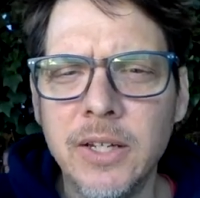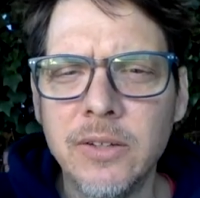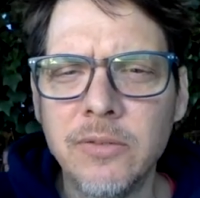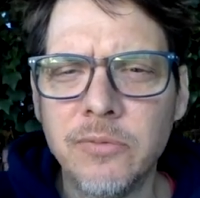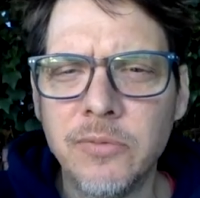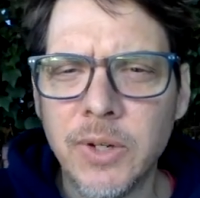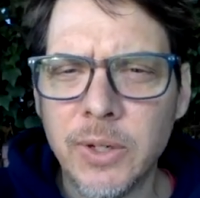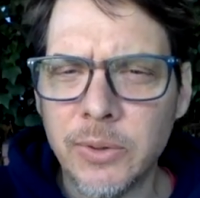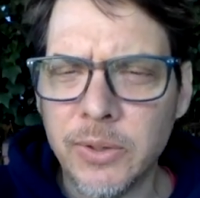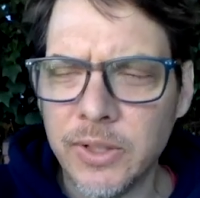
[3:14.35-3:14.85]

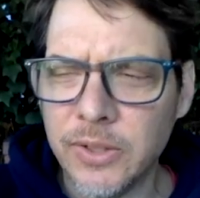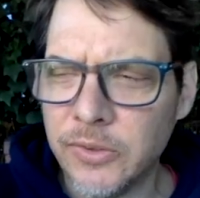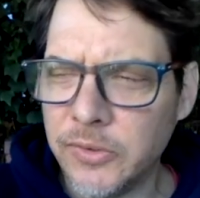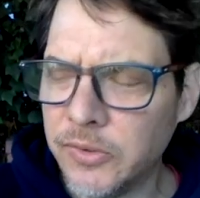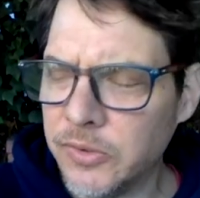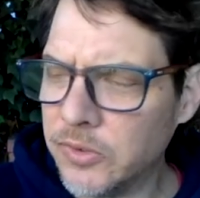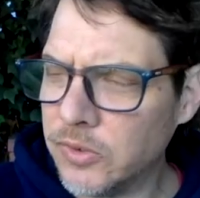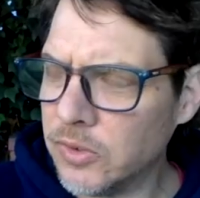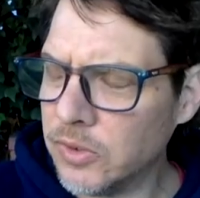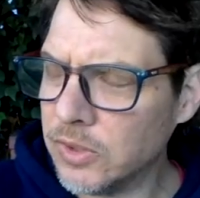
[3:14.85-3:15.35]

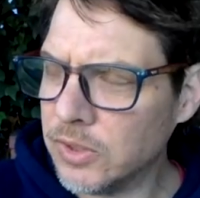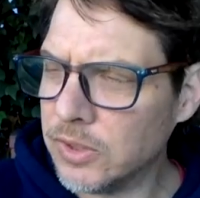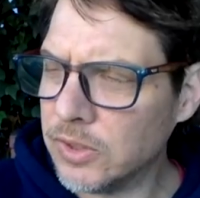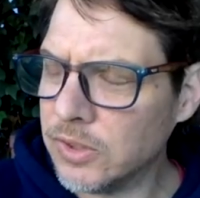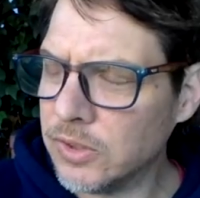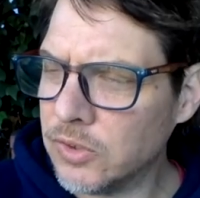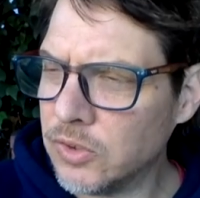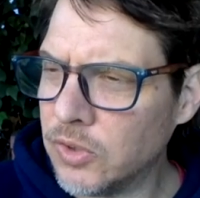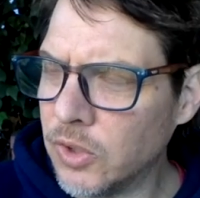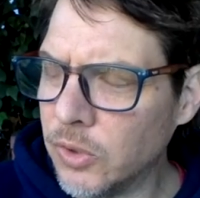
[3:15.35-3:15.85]
various
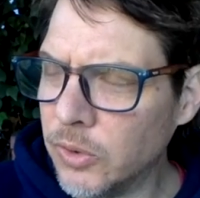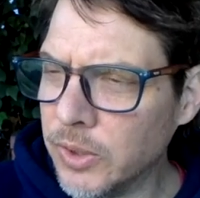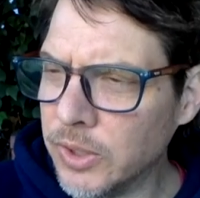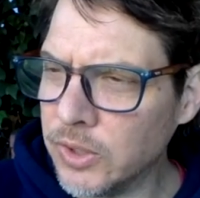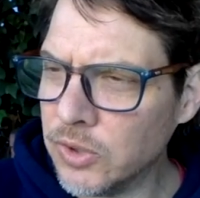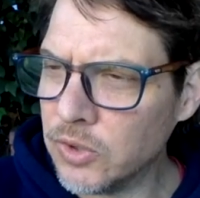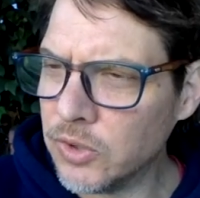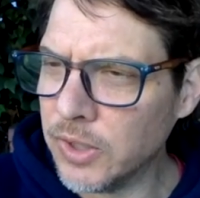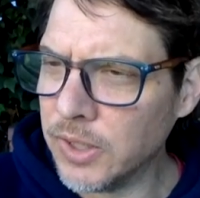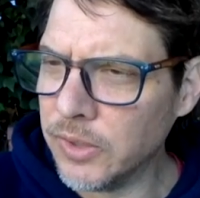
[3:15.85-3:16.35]

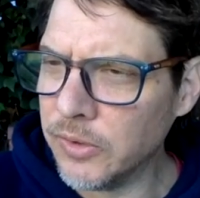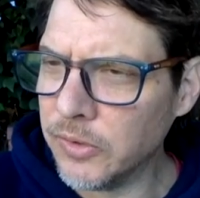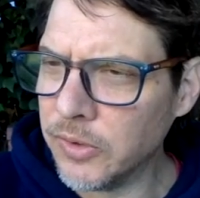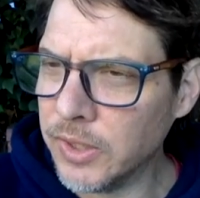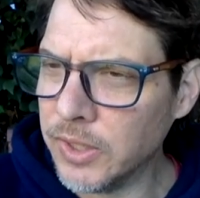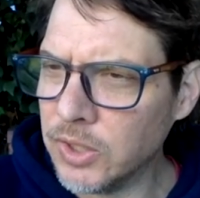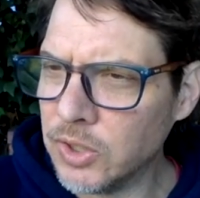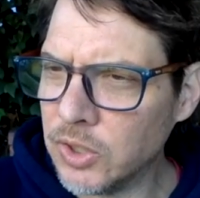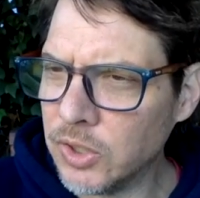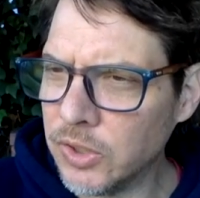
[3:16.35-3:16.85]
Dogen
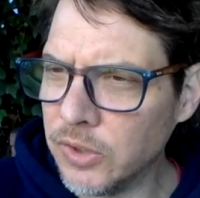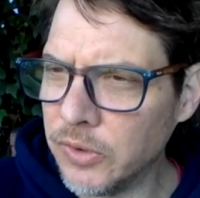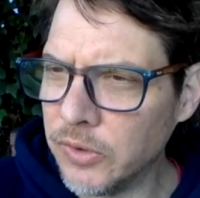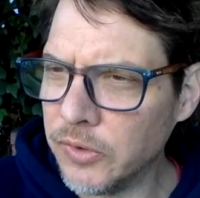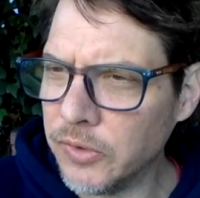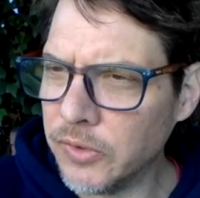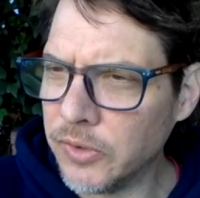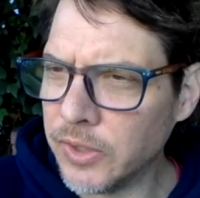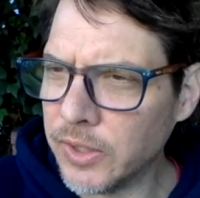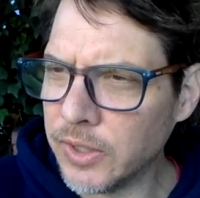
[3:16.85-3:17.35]
translations.